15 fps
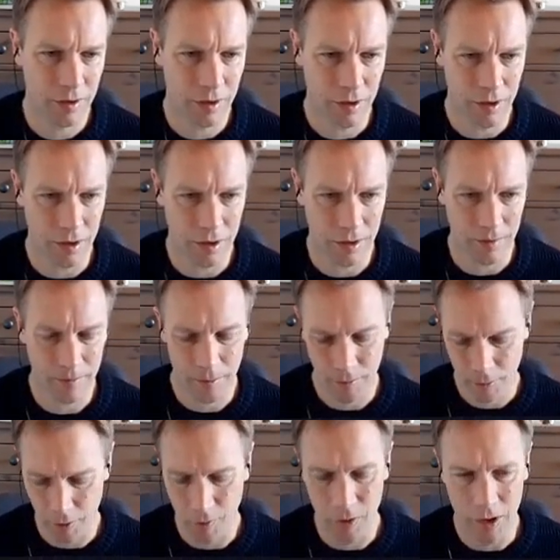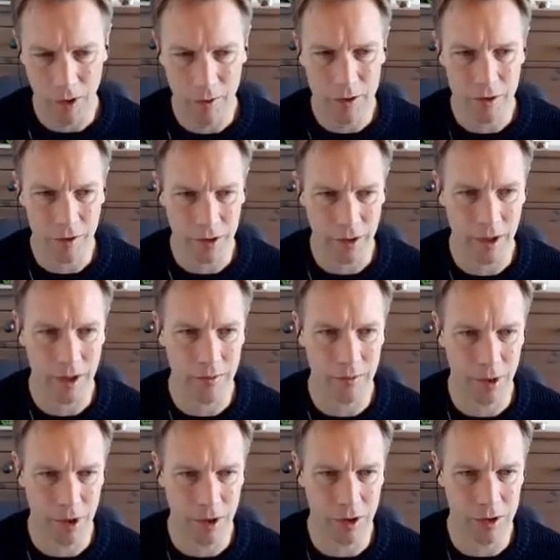Um, but we know it's okay
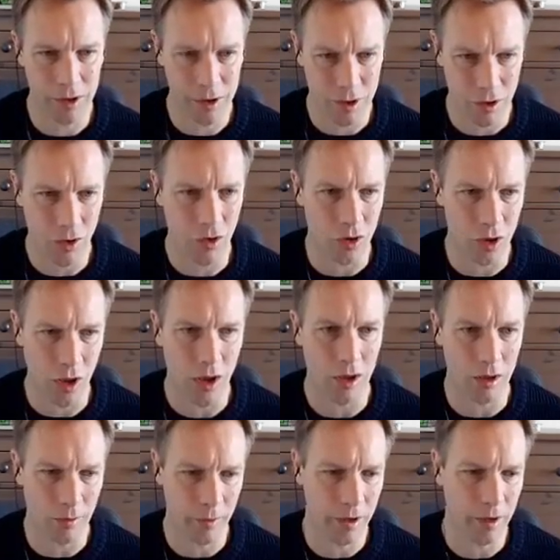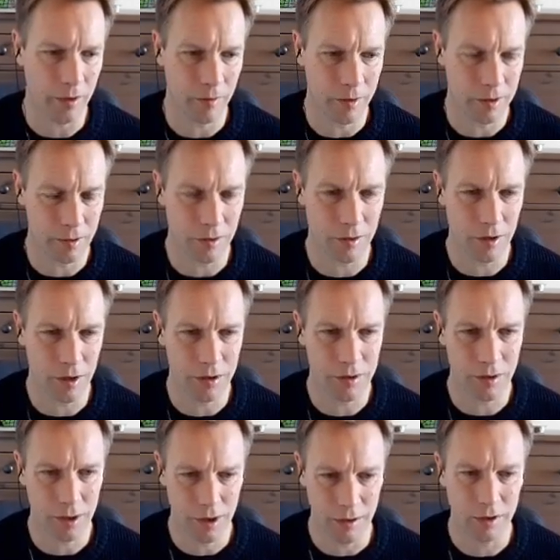because it's not null, and we know it's not null, it's
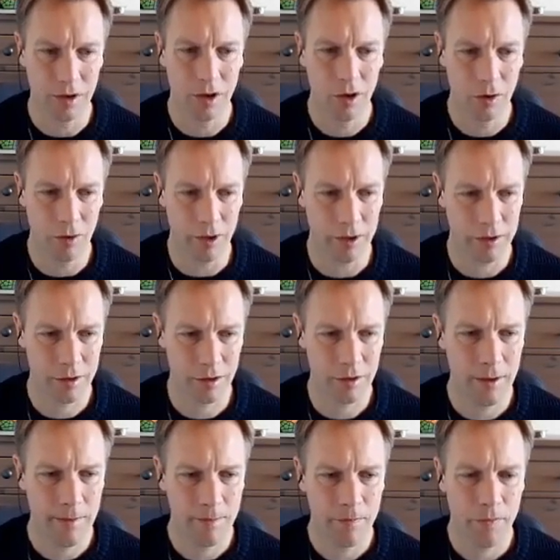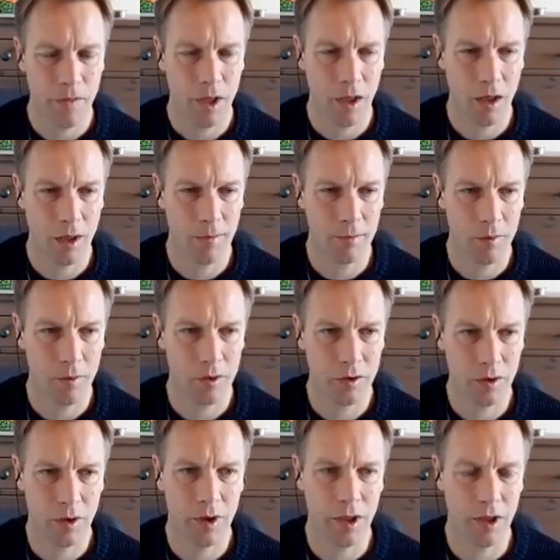okay. All right, so um, we're
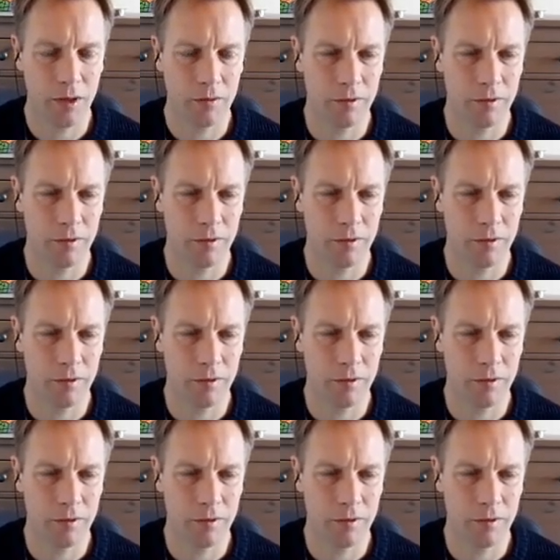doing okay.